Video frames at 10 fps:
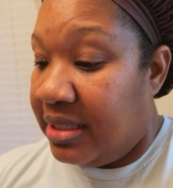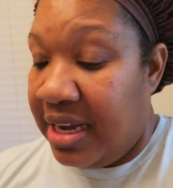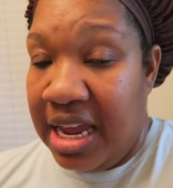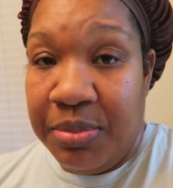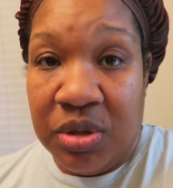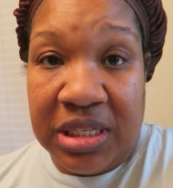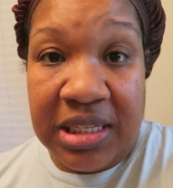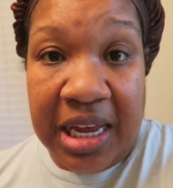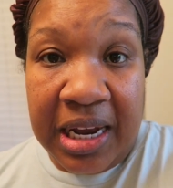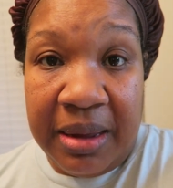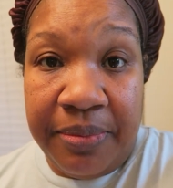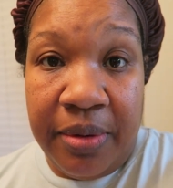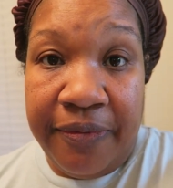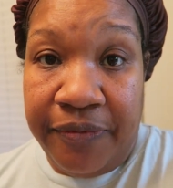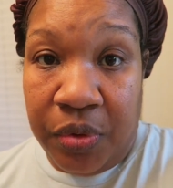table setup
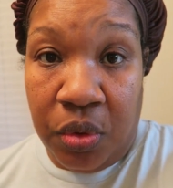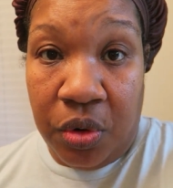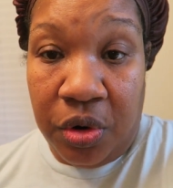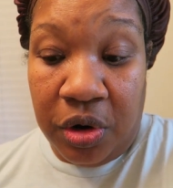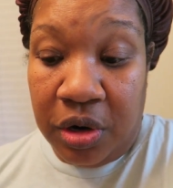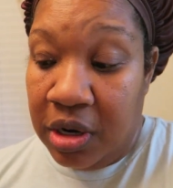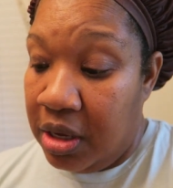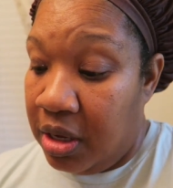for